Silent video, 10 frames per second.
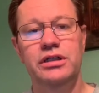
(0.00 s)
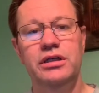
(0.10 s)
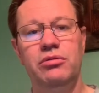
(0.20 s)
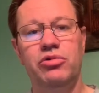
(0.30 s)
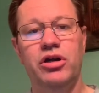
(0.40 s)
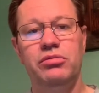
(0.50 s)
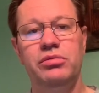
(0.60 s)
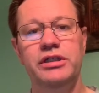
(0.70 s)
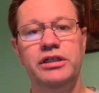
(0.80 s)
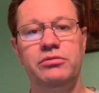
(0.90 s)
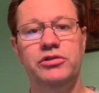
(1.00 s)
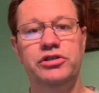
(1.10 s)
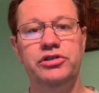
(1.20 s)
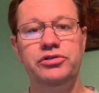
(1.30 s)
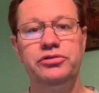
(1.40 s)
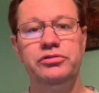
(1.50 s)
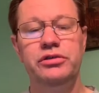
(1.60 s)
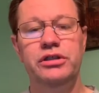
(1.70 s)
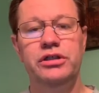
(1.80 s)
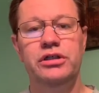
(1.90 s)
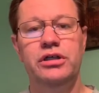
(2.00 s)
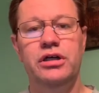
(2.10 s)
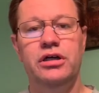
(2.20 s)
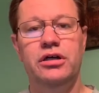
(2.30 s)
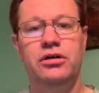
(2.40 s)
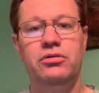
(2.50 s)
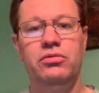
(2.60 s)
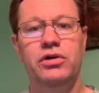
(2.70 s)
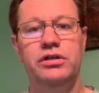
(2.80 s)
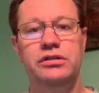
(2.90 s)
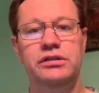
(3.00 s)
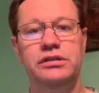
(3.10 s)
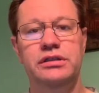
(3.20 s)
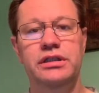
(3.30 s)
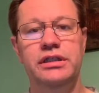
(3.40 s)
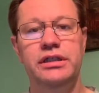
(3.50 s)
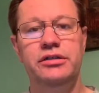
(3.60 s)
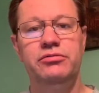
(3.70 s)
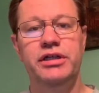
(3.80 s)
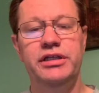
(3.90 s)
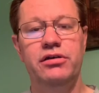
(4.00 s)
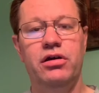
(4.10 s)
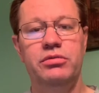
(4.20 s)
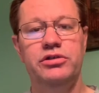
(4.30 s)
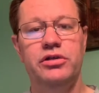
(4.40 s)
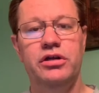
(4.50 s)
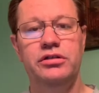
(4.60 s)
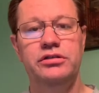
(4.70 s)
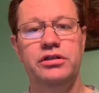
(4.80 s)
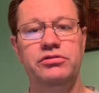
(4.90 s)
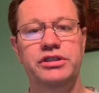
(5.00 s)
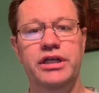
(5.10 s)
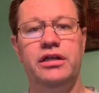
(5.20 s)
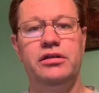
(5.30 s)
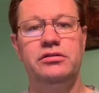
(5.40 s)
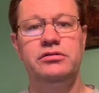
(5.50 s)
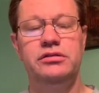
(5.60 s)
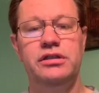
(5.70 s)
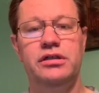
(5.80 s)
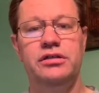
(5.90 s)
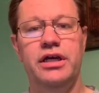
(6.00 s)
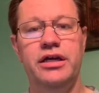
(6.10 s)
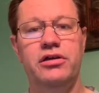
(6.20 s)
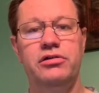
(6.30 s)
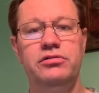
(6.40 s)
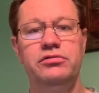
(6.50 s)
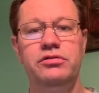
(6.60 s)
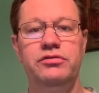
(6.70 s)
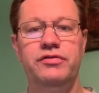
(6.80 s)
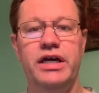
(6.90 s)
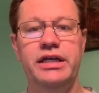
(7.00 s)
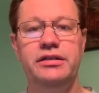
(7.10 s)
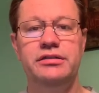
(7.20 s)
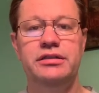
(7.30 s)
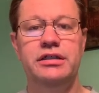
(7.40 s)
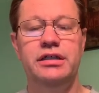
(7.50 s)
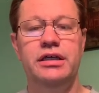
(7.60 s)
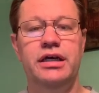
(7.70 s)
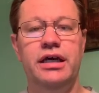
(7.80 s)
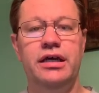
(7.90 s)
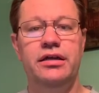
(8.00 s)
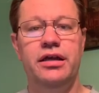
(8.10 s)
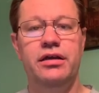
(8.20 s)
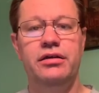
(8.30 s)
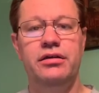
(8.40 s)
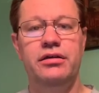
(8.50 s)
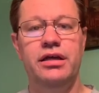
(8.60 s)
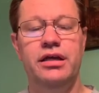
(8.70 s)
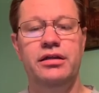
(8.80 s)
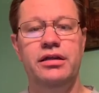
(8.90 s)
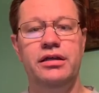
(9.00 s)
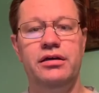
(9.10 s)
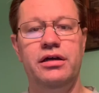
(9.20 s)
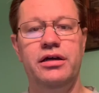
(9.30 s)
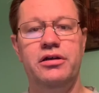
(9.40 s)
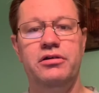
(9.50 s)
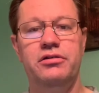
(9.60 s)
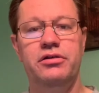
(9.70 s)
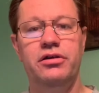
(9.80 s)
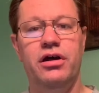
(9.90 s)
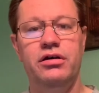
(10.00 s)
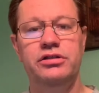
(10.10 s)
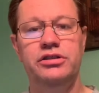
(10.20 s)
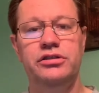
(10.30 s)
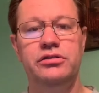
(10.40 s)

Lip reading: Probably number 2 was the retail arbitrage, those yellow arrow veins, and the air notch